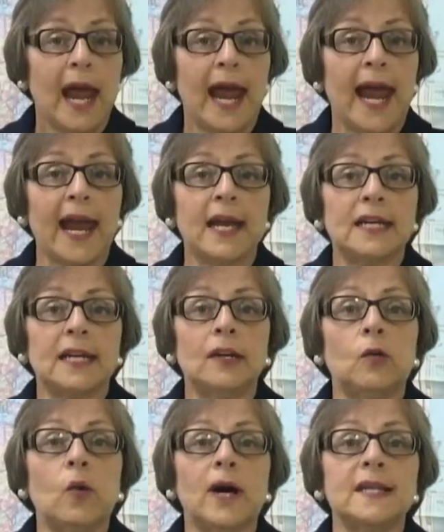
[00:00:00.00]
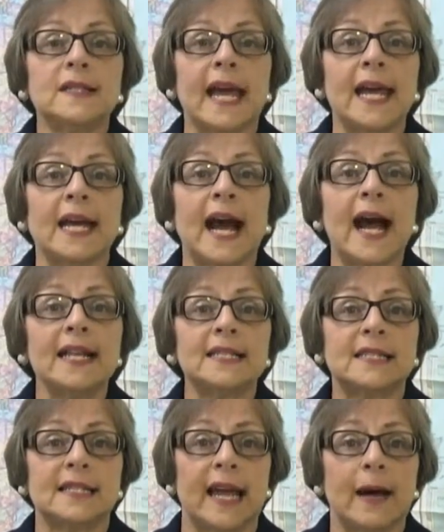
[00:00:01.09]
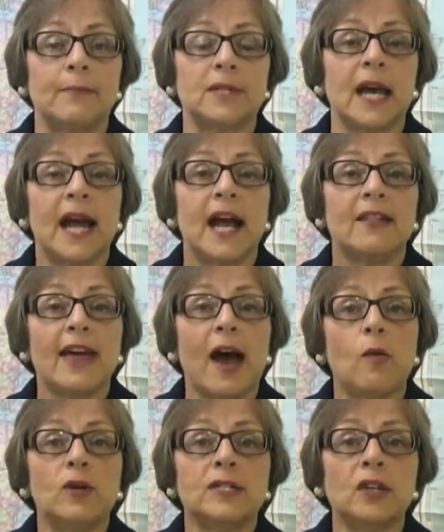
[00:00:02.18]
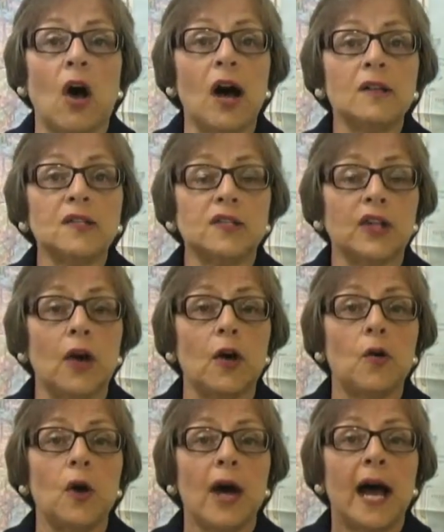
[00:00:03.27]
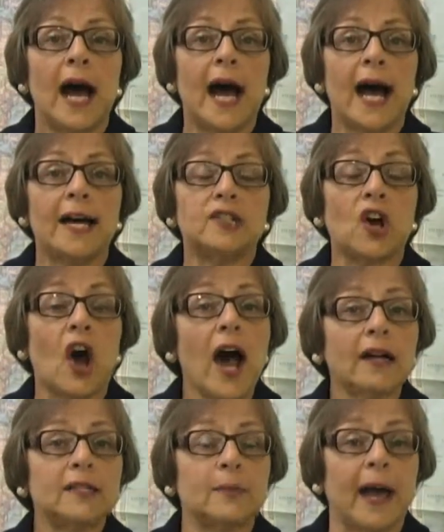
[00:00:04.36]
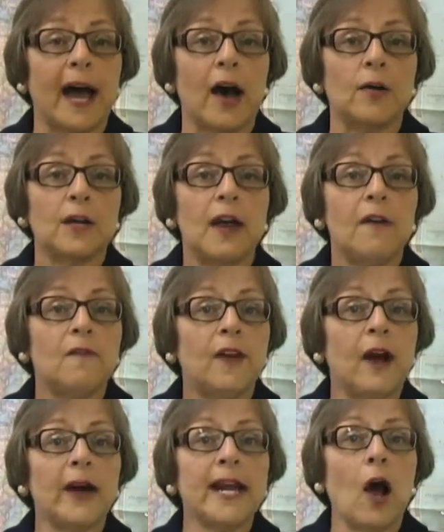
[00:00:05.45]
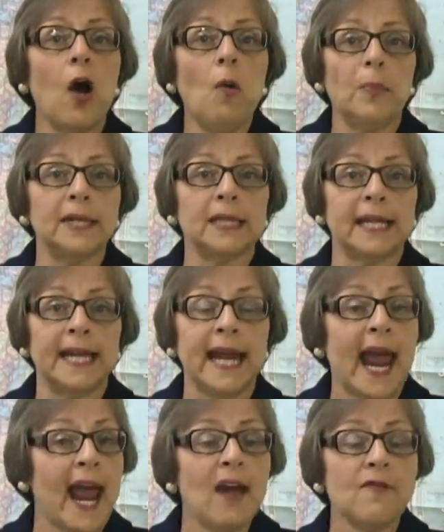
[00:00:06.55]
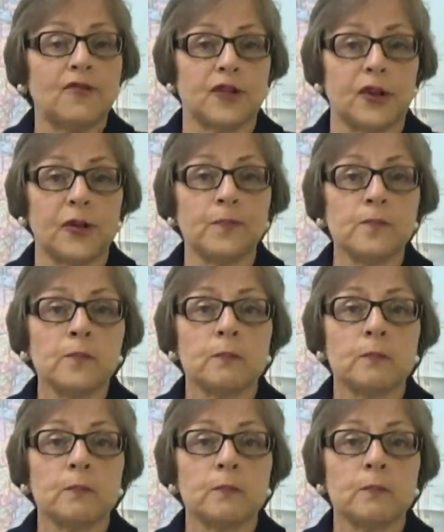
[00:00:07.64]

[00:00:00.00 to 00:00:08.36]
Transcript: And it was a concept that was also talked about very openly after